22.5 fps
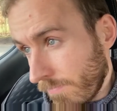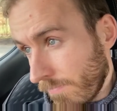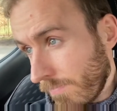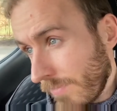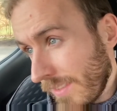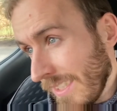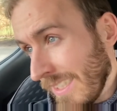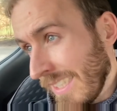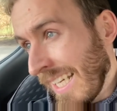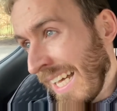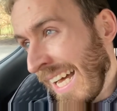
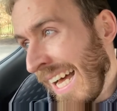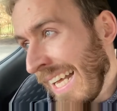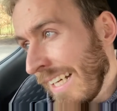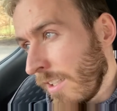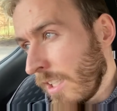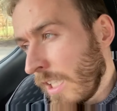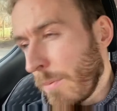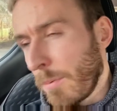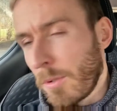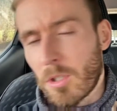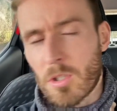had a
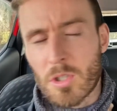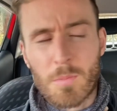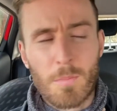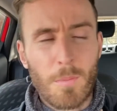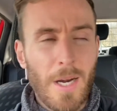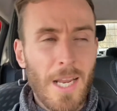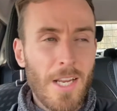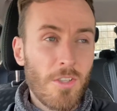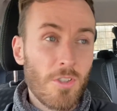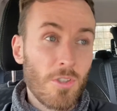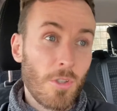double
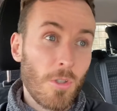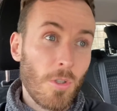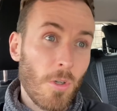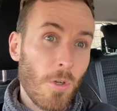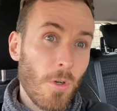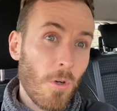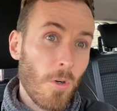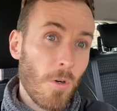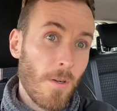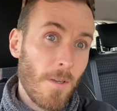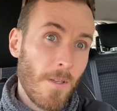
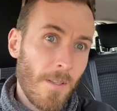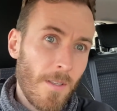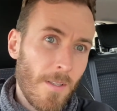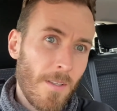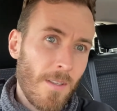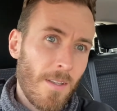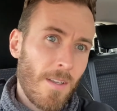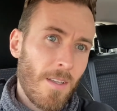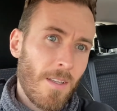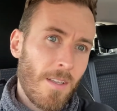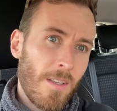espresso
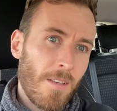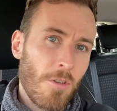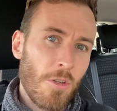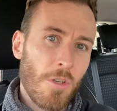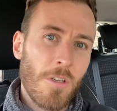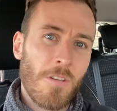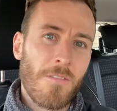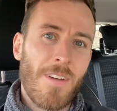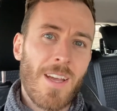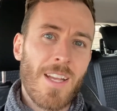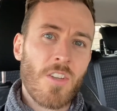
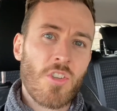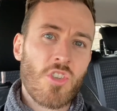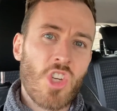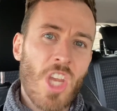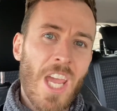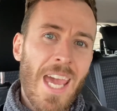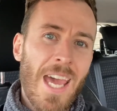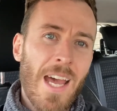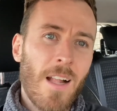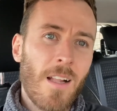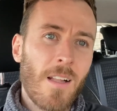Unived
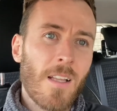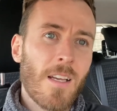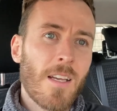gel.